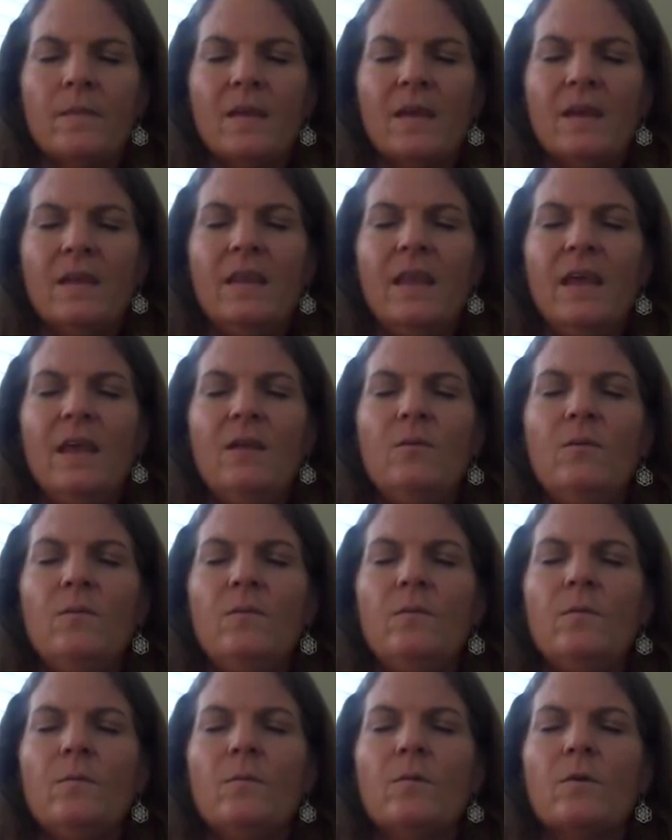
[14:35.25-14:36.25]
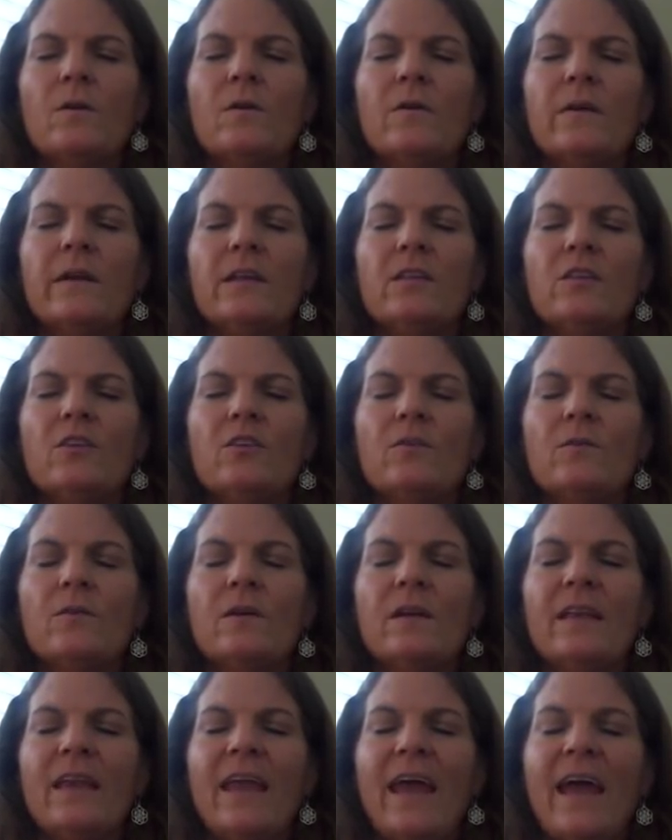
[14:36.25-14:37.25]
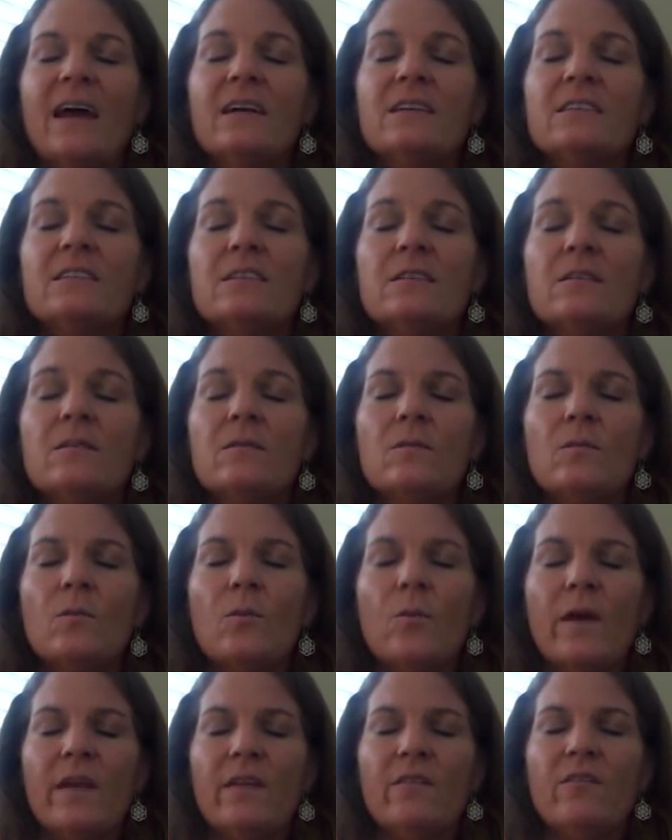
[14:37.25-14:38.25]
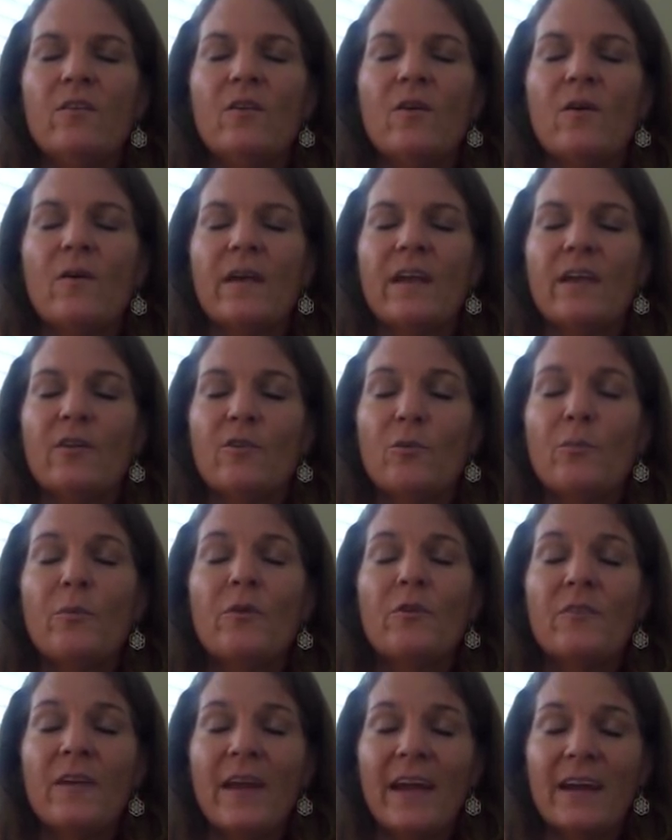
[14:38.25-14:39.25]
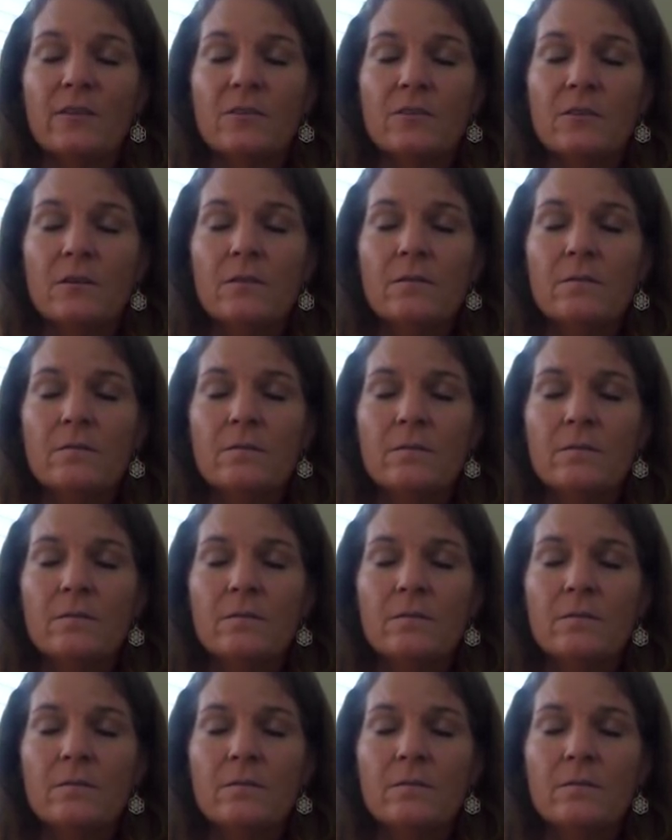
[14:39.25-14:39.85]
And then we're going to connect with your inner protector.